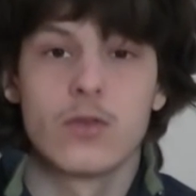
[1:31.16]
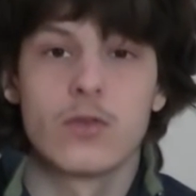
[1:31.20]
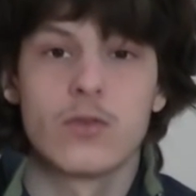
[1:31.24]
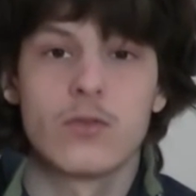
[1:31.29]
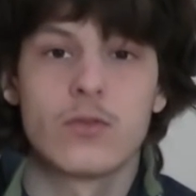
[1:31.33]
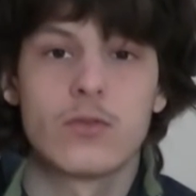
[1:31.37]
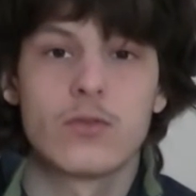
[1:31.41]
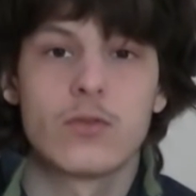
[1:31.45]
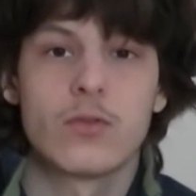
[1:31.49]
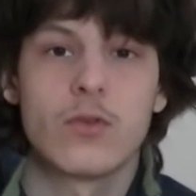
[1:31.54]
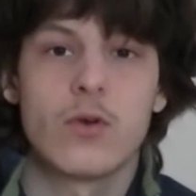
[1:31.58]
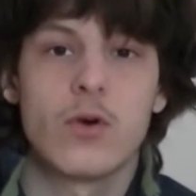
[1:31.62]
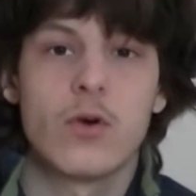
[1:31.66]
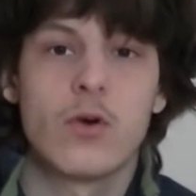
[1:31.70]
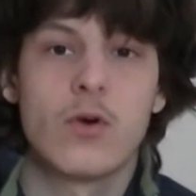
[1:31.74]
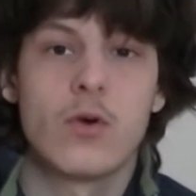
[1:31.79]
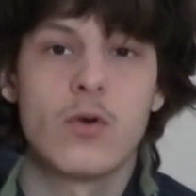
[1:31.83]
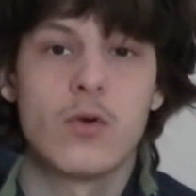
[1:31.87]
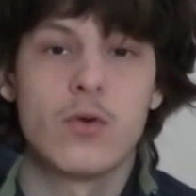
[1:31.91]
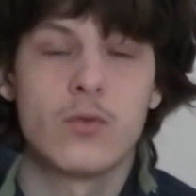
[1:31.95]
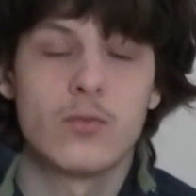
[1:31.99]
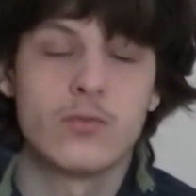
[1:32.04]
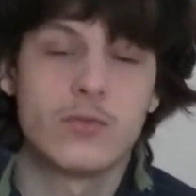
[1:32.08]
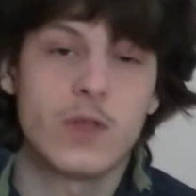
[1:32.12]

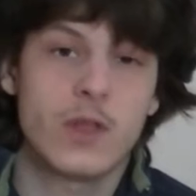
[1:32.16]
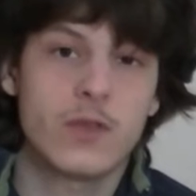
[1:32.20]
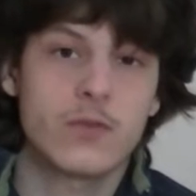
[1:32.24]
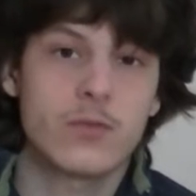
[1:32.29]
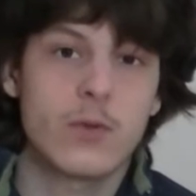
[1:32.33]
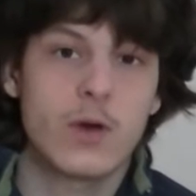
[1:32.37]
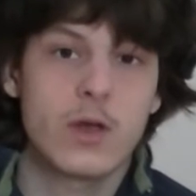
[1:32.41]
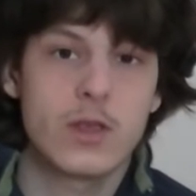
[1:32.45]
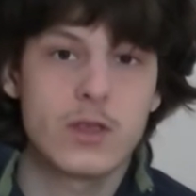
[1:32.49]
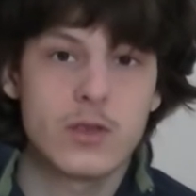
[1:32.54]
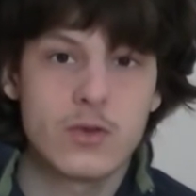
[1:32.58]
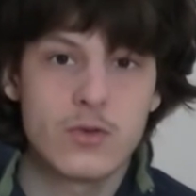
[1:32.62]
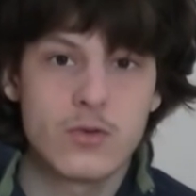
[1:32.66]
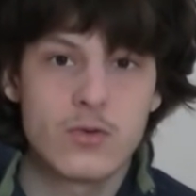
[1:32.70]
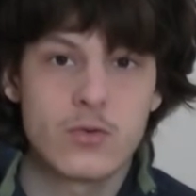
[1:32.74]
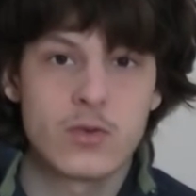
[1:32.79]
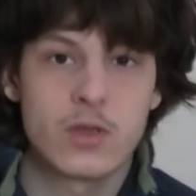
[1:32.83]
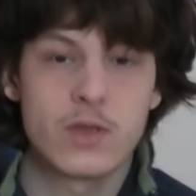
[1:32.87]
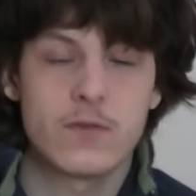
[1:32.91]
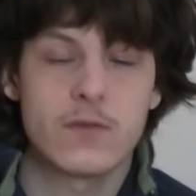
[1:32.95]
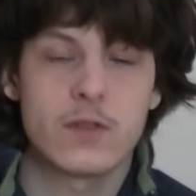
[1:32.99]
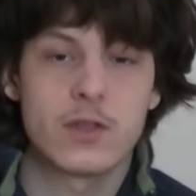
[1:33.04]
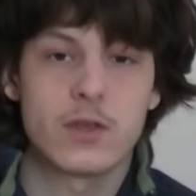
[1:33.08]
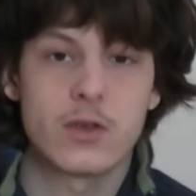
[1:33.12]
So that's why you
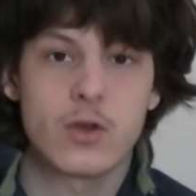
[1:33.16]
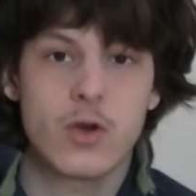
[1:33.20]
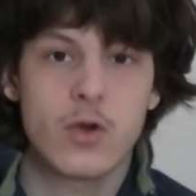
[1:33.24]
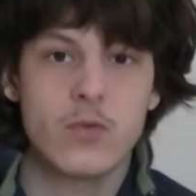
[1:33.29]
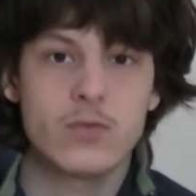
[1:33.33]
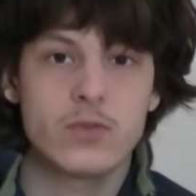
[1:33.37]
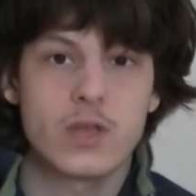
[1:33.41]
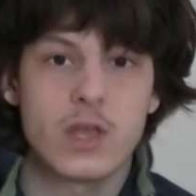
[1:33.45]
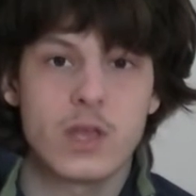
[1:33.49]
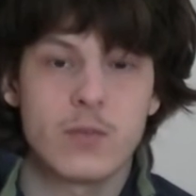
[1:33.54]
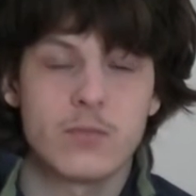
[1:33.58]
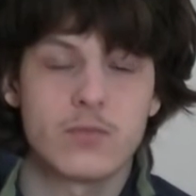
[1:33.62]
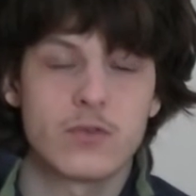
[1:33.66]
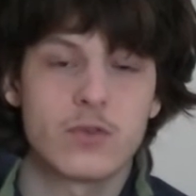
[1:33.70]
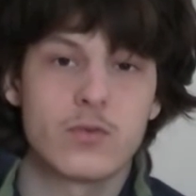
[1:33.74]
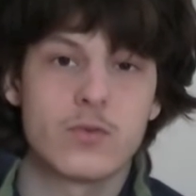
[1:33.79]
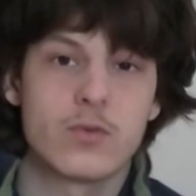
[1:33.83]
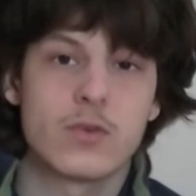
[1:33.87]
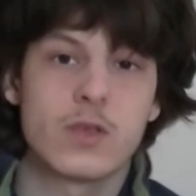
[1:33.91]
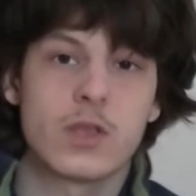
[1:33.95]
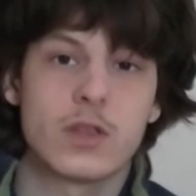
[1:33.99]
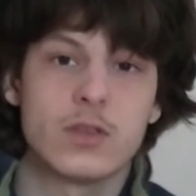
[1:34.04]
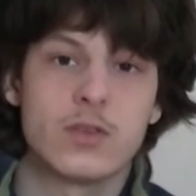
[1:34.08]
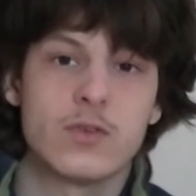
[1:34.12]
give it a code name, so
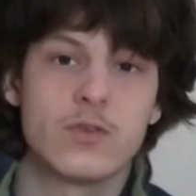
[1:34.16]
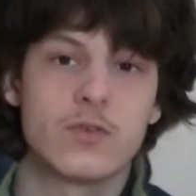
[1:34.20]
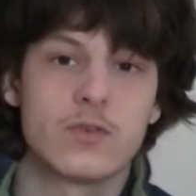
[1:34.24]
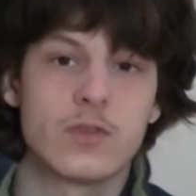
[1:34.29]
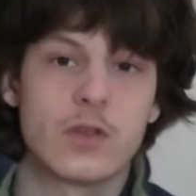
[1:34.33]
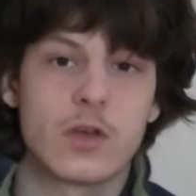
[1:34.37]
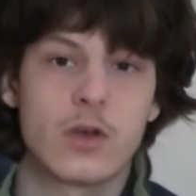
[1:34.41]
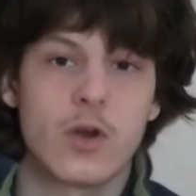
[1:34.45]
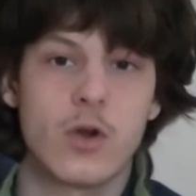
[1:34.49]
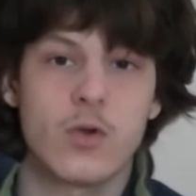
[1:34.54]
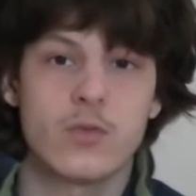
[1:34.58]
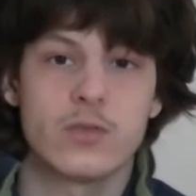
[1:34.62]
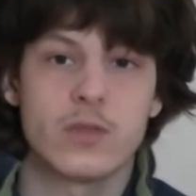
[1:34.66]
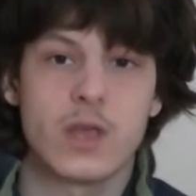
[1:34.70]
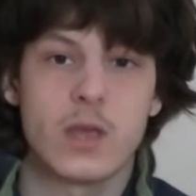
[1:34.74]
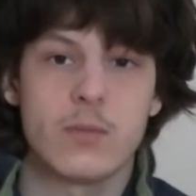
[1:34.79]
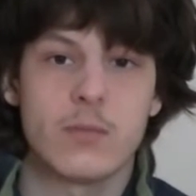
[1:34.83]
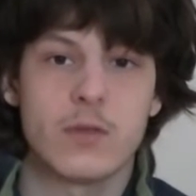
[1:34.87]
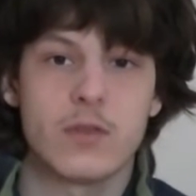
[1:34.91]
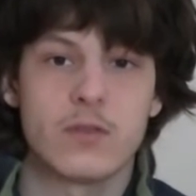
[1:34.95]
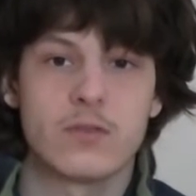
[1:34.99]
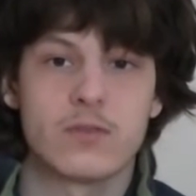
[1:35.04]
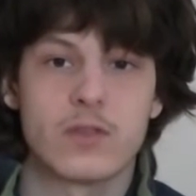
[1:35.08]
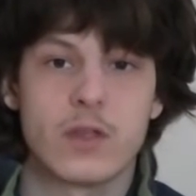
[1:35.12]
you can use the code
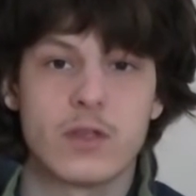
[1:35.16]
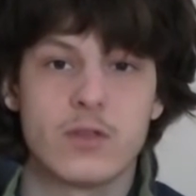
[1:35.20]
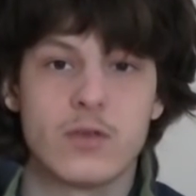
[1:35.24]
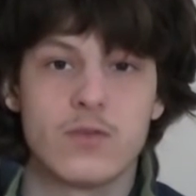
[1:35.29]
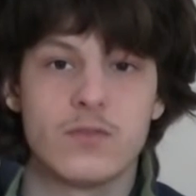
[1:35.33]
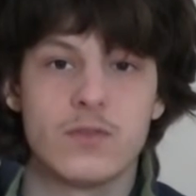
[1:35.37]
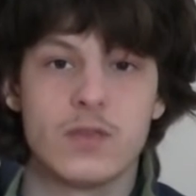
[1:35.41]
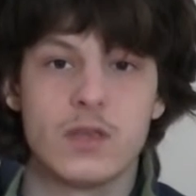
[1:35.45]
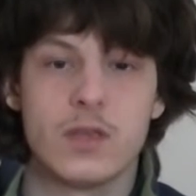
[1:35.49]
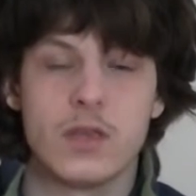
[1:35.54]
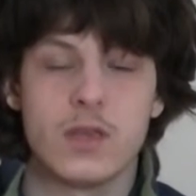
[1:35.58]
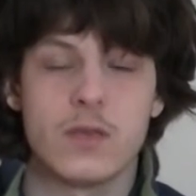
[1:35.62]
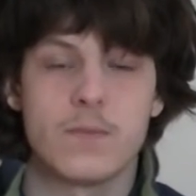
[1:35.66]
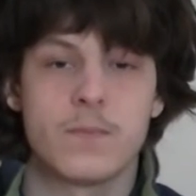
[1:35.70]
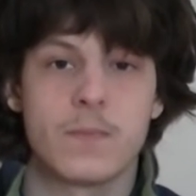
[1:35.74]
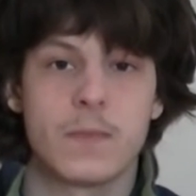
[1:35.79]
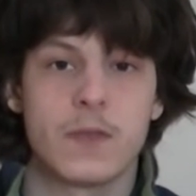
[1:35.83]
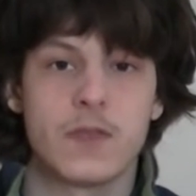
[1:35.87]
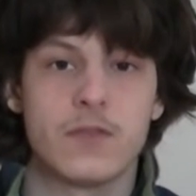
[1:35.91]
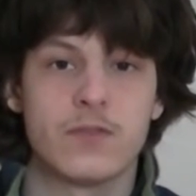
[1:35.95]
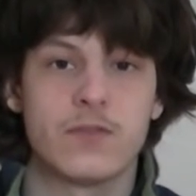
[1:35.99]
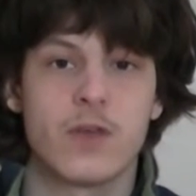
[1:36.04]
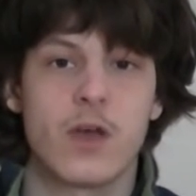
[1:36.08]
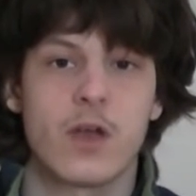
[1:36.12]
name instead of the
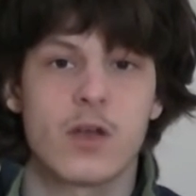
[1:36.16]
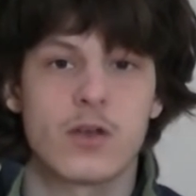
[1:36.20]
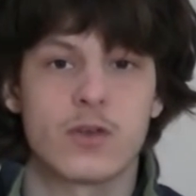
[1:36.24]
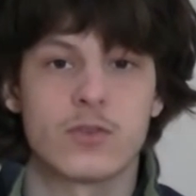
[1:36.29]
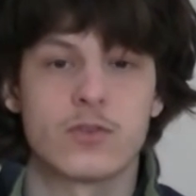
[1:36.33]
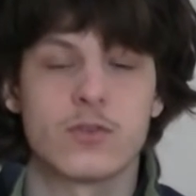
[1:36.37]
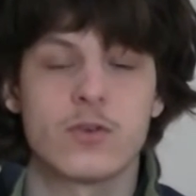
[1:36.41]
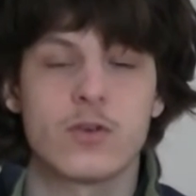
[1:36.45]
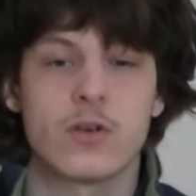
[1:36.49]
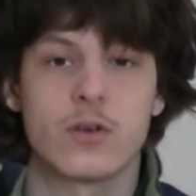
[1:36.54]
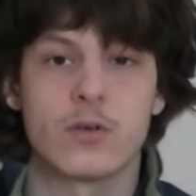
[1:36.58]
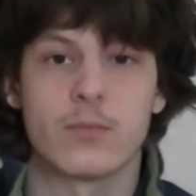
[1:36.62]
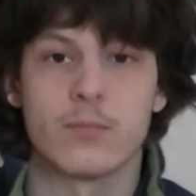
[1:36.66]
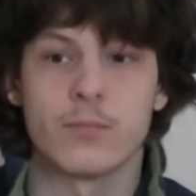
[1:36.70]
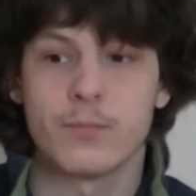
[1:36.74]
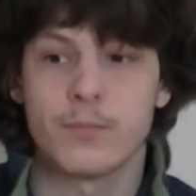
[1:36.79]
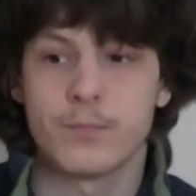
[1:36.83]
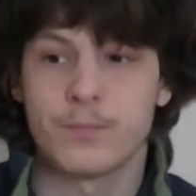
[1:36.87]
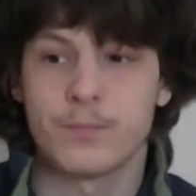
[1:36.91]
entire term.